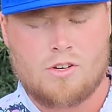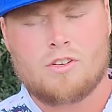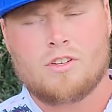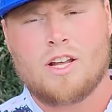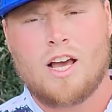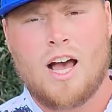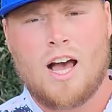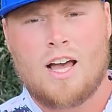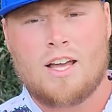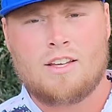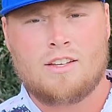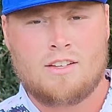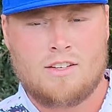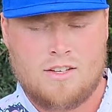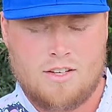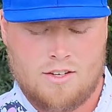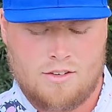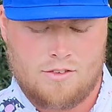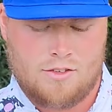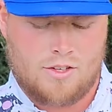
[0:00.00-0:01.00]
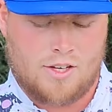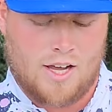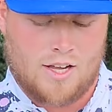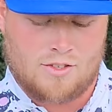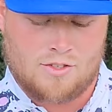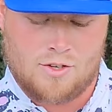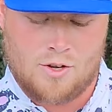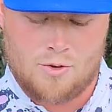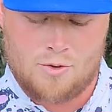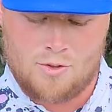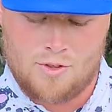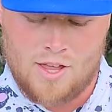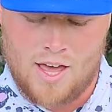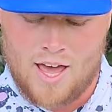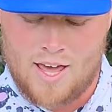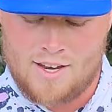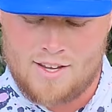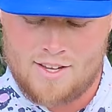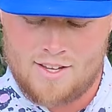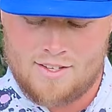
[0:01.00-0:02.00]
die. You guys know who
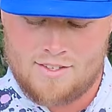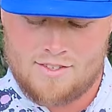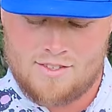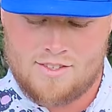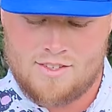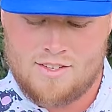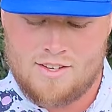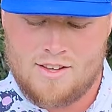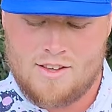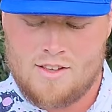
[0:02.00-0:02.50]
that is.